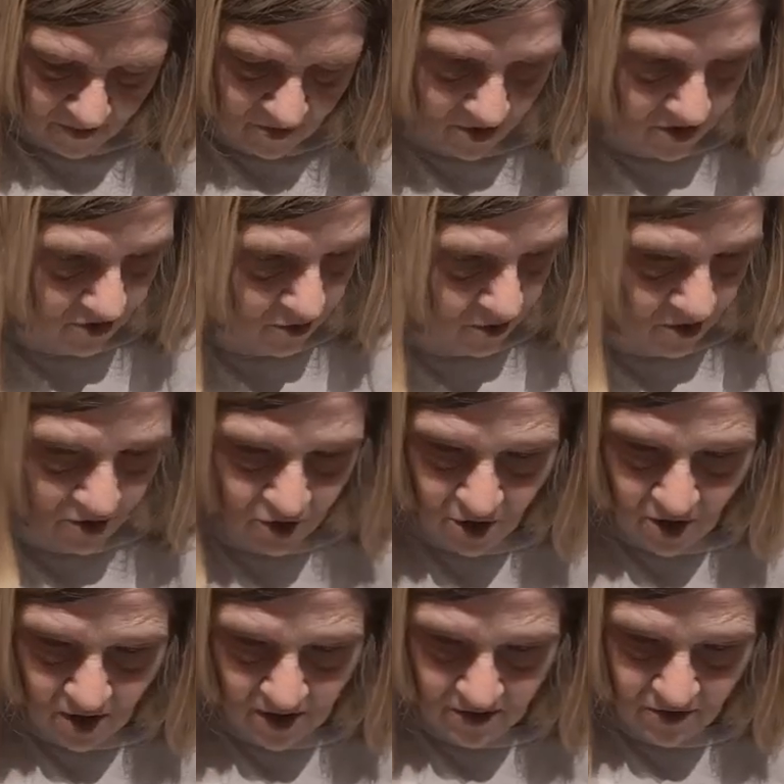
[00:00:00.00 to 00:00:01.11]
I'm just going to
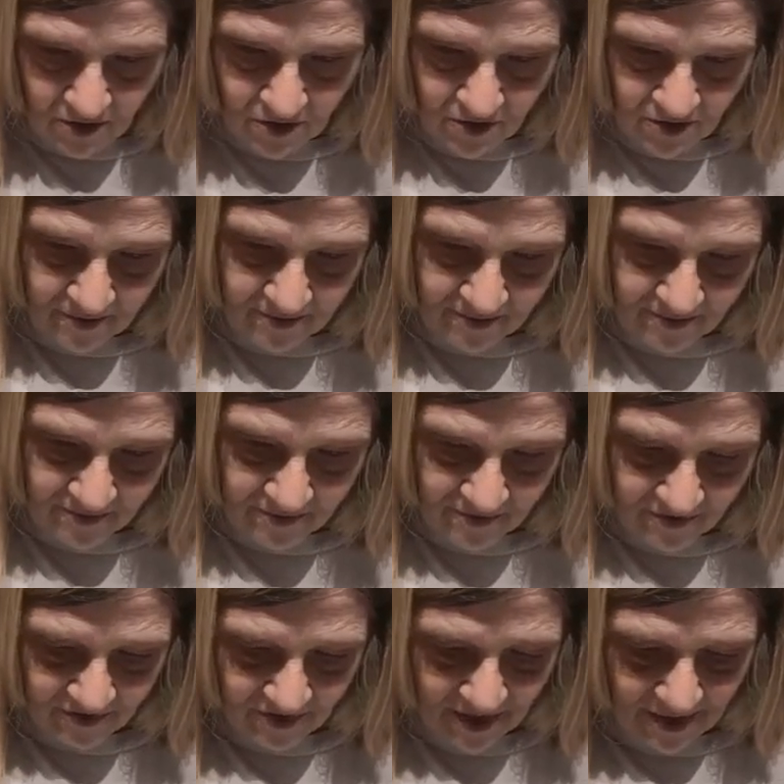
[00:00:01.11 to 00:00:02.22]
try and do some
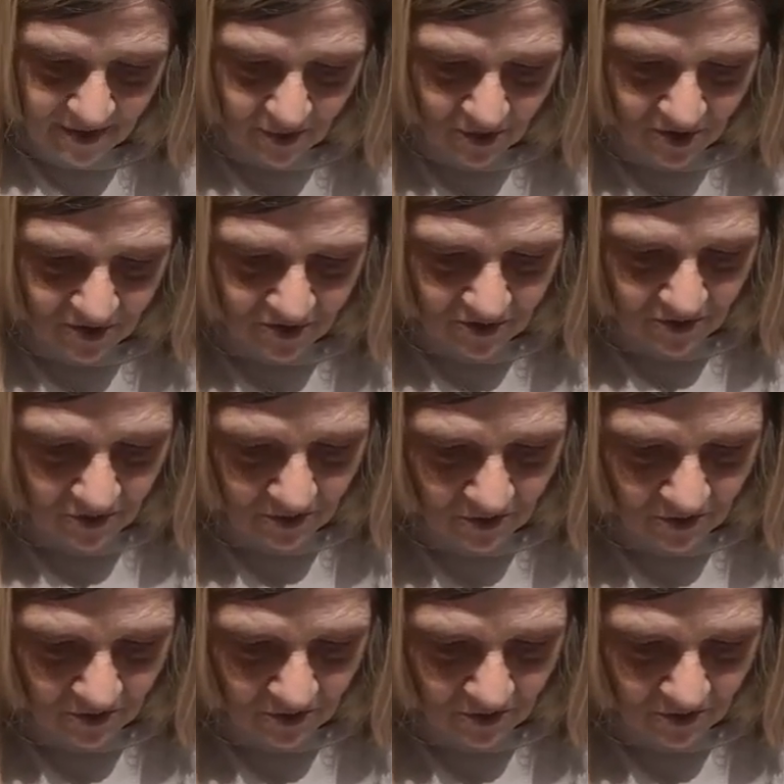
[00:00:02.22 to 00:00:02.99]
flowers.